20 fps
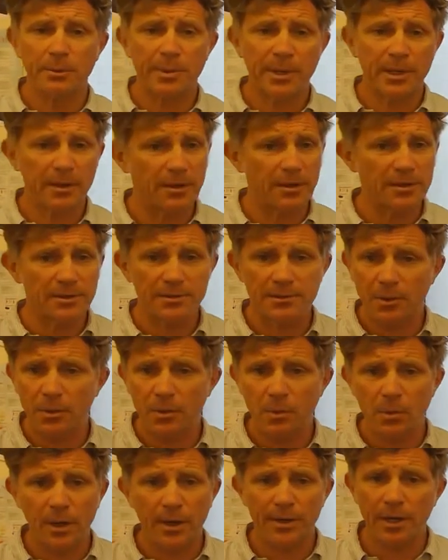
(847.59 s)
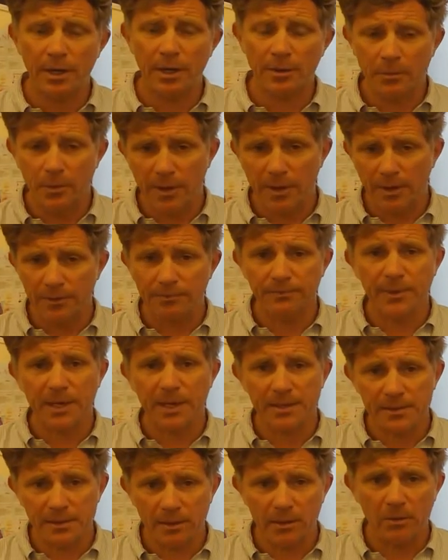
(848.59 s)
because you'll wind up with,
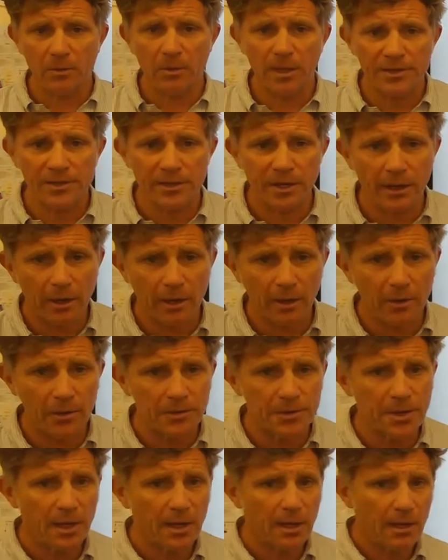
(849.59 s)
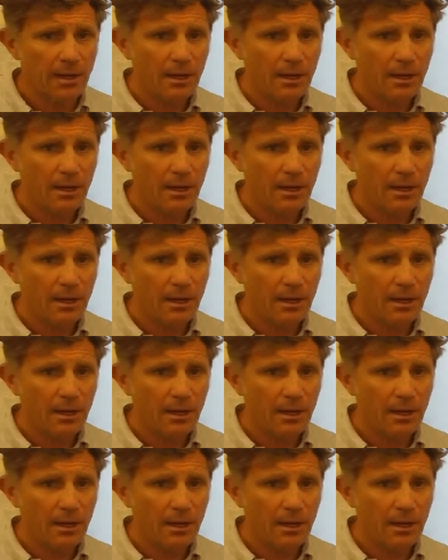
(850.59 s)
as the old cliche goes,